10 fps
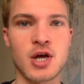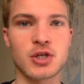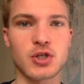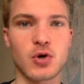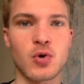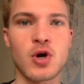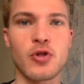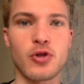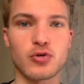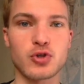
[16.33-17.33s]
So
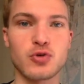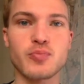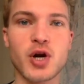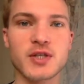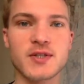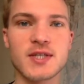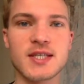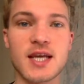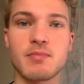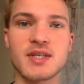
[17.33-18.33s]
those two processes
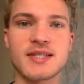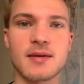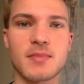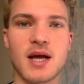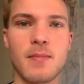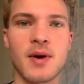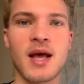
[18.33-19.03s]
can be summed up